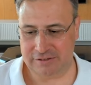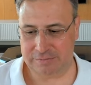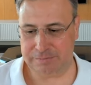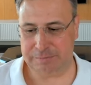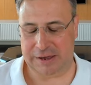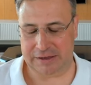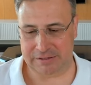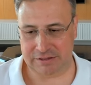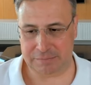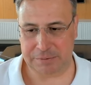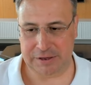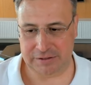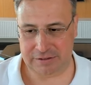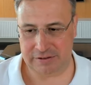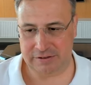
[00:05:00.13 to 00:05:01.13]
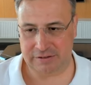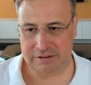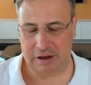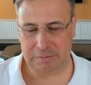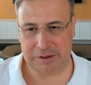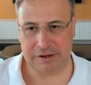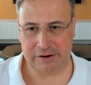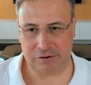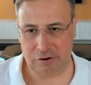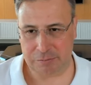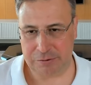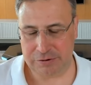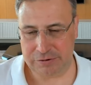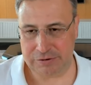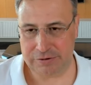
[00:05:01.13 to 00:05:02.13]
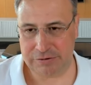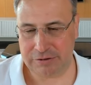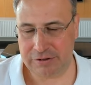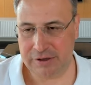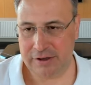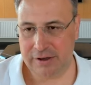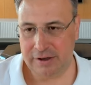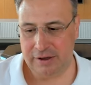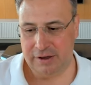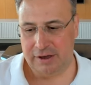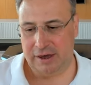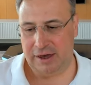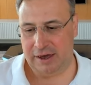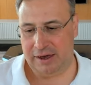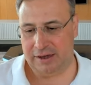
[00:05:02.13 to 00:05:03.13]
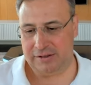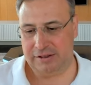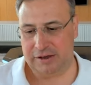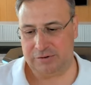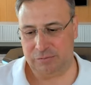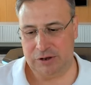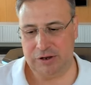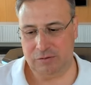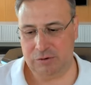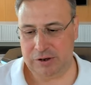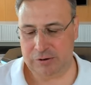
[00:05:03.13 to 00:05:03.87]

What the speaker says: basic PCs, Amiga computers, and like we